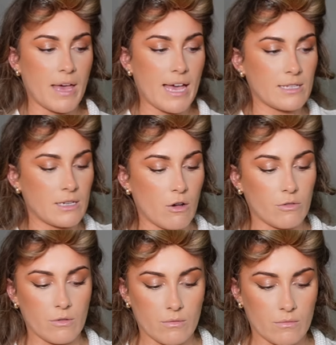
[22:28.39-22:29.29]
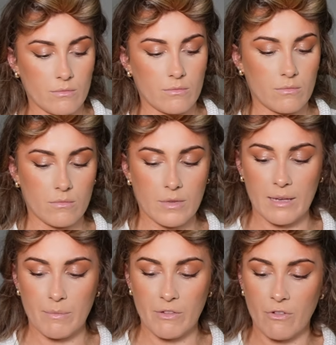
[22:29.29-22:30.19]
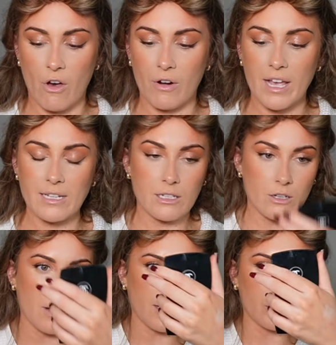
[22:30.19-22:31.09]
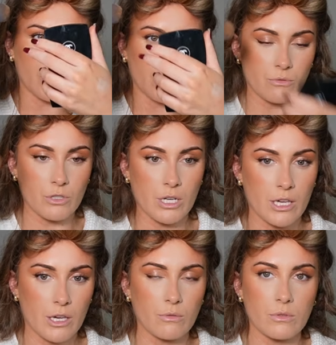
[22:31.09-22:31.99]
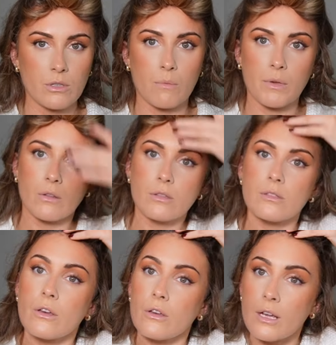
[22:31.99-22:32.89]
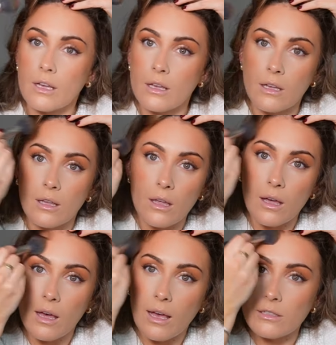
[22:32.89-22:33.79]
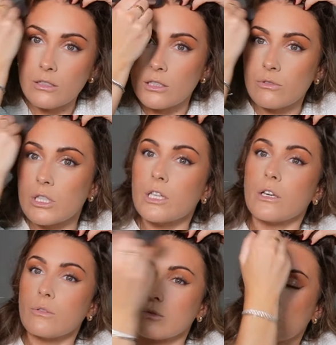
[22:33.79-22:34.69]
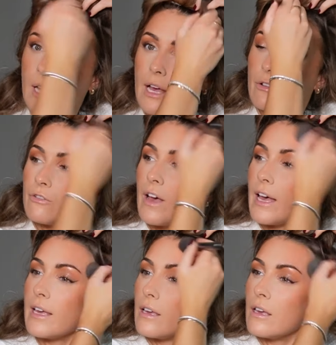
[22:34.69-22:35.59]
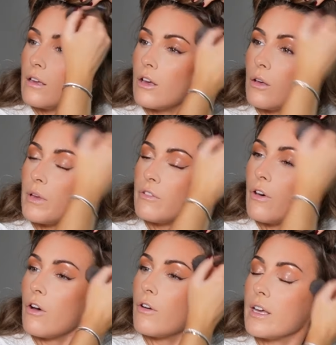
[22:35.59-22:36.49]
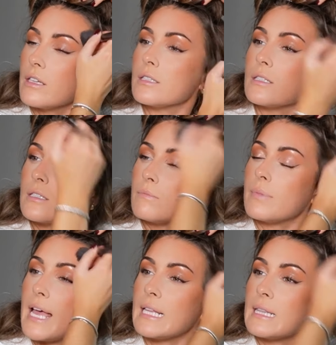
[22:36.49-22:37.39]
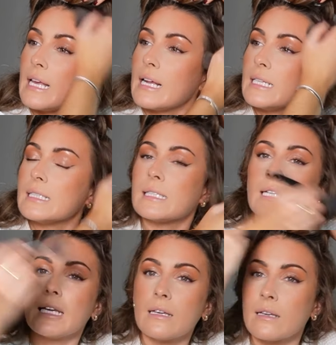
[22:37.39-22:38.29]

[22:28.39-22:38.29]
better on like my forehead. I don't actually usually use, oh my god this cooler. I don't usually use the Refy on my forehead because it doesn't blend that easily.